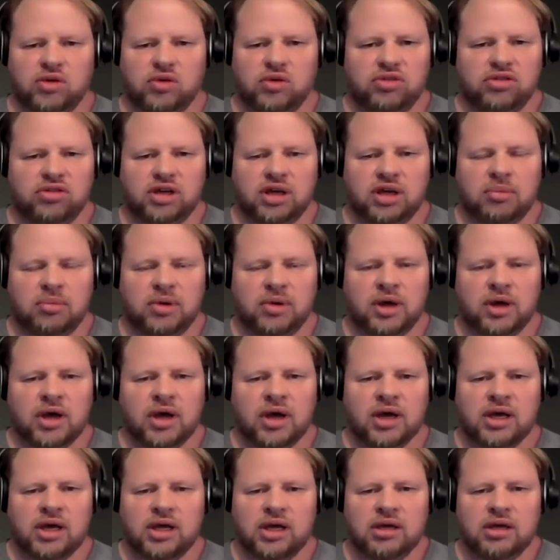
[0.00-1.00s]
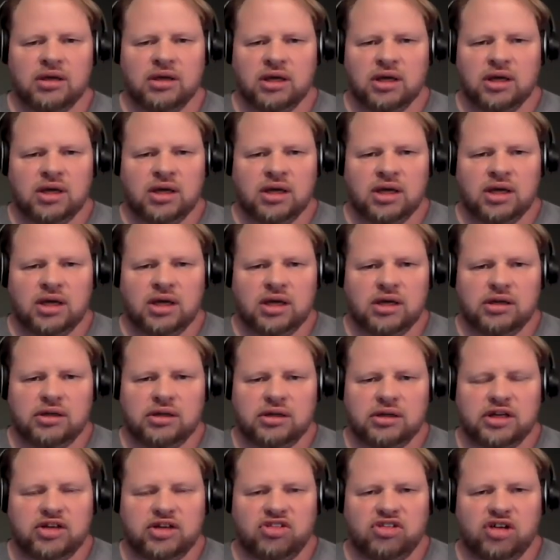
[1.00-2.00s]
you see him, he
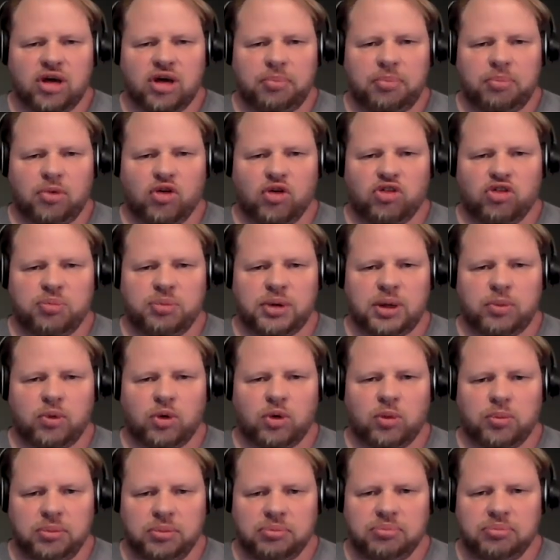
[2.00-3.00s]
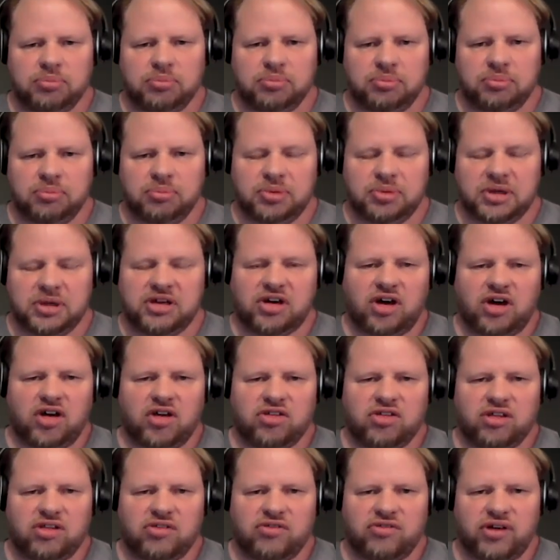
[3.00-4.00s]
cleans up most people
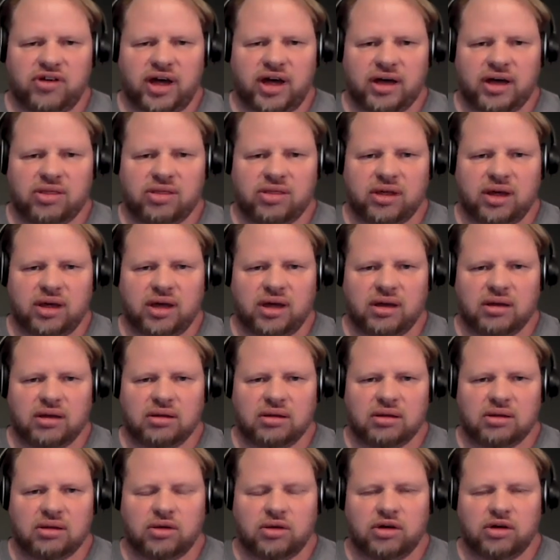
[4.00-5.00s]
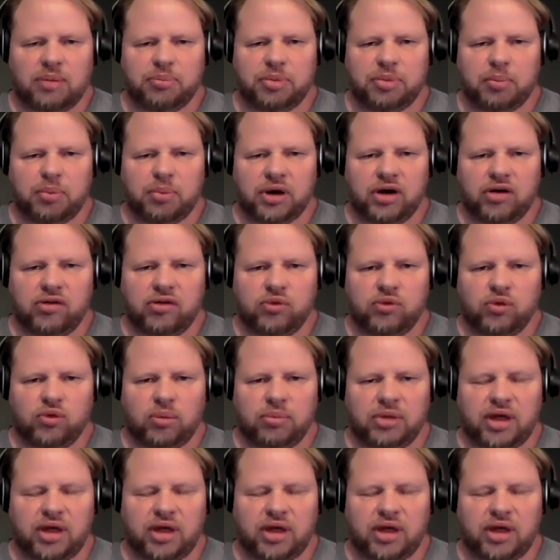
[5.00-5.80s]
because of the fact that they're not prepared for him.